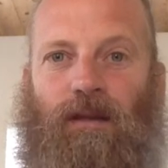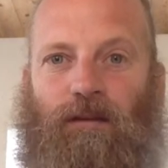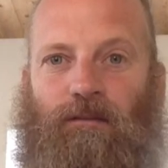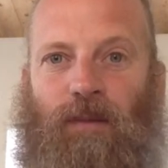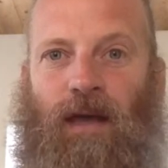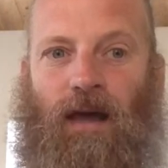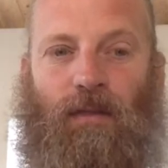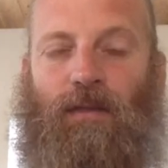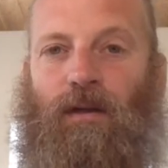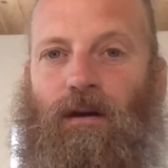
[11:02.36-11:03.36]
in its
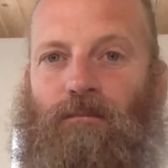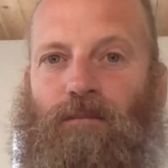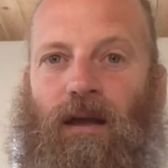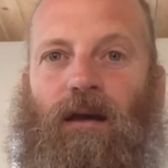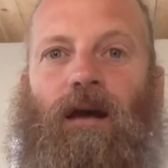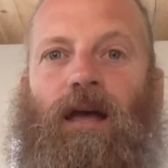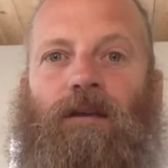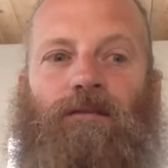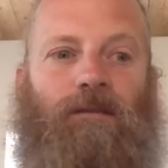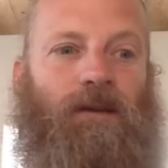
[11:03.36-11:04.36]
path. My
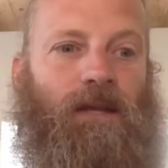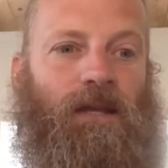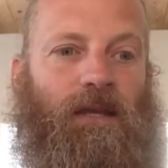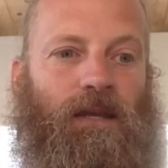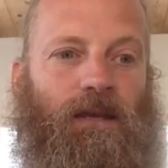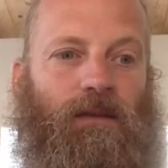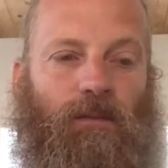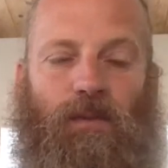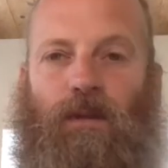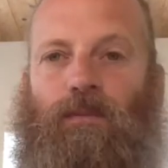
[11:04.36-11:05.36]
life, the
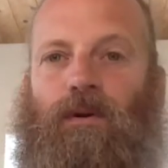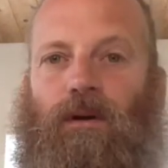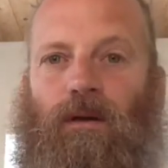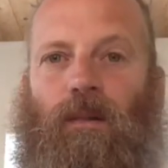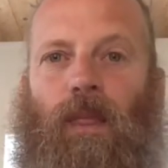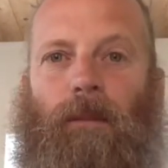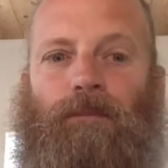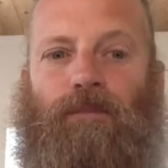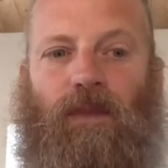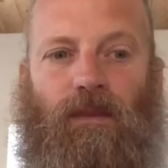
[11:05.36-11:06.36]
people
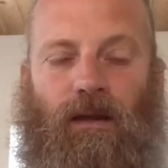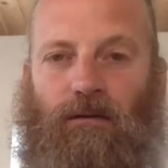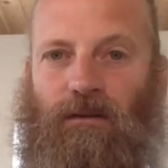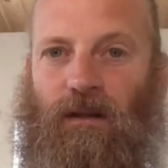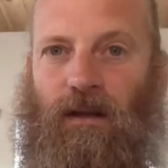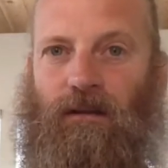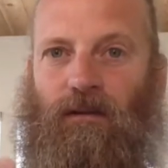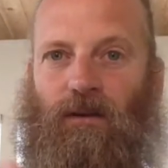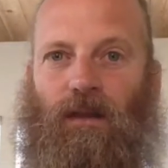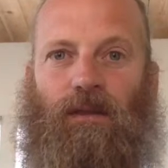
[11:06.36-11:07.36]
that I was connected
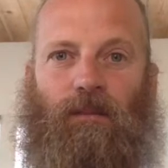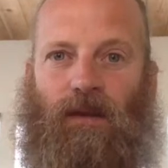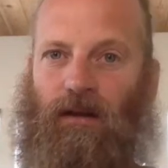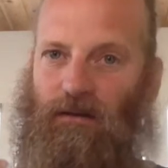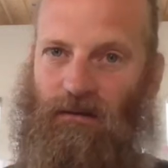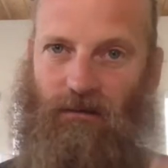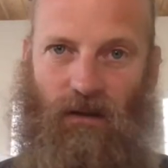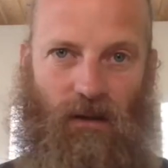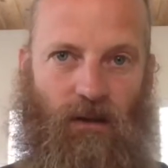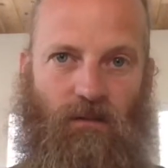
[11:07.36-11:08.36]
with, I just,
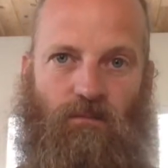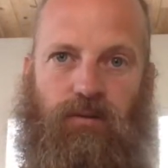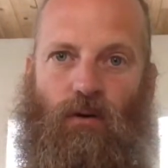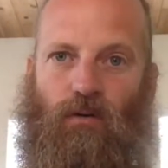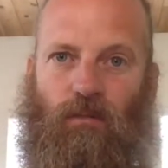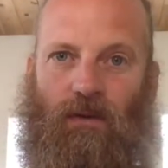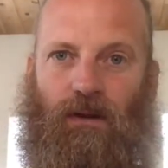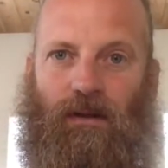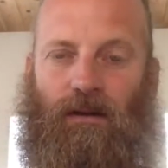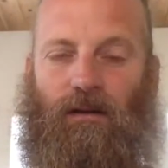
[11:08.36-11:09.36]
boom,
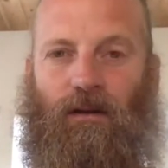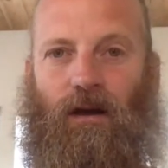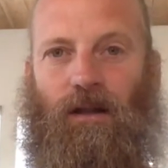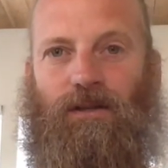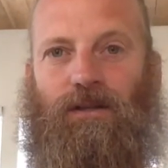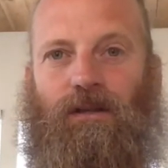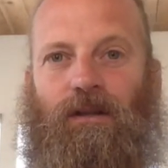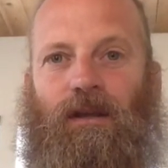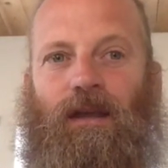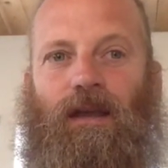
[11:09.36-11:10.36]
launched.
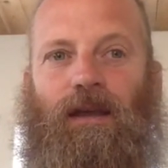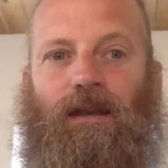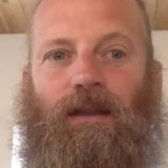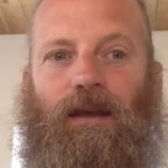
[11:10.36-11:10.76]
And